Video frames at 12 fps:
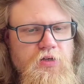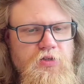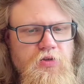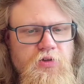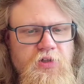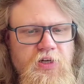
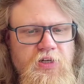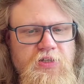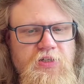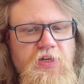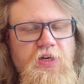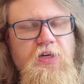So the
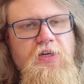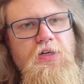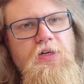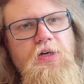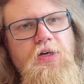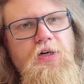next
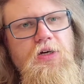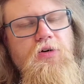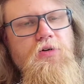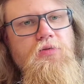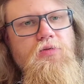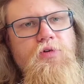day,
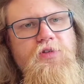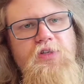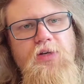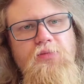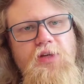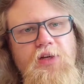or the
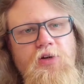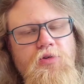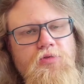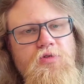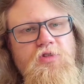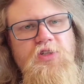same day, they go to